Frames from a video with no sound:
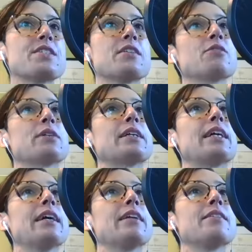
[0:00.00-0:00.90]
country,
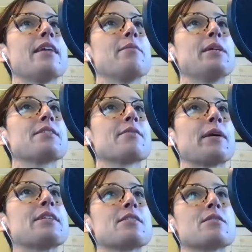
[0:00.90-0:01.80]
and that means
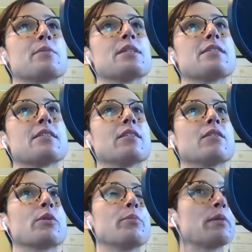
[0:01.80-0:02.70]
racism is still a
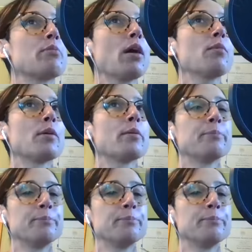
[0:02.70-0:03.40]
real big problem.